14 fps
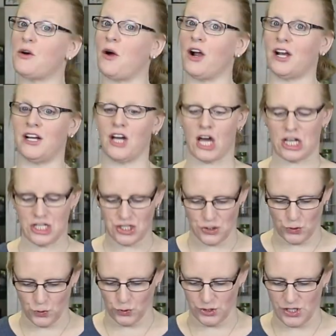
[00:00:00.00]
our ganache
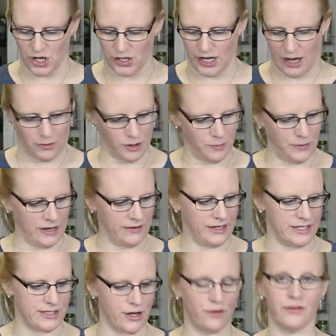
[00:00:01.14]
cooled on our
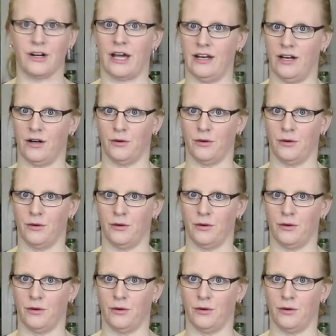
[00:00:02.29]
brownies overnight in our